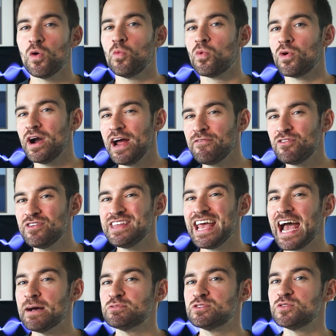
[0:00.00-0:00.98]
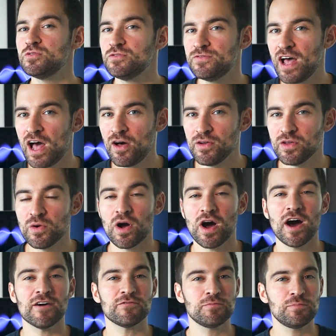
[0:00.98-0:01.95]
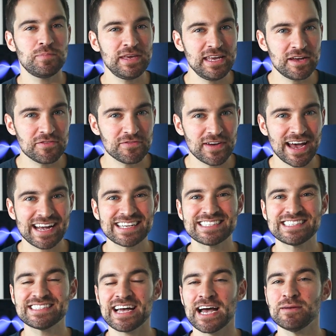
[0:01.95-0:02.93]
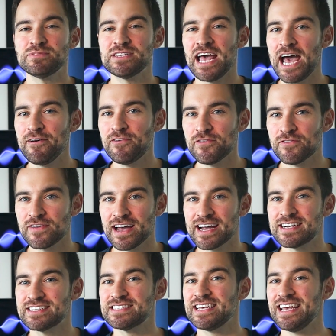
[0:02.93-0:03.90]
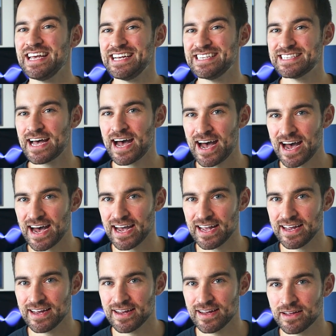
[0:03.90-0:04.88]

wherever the absolute value of p of x times f of x is high.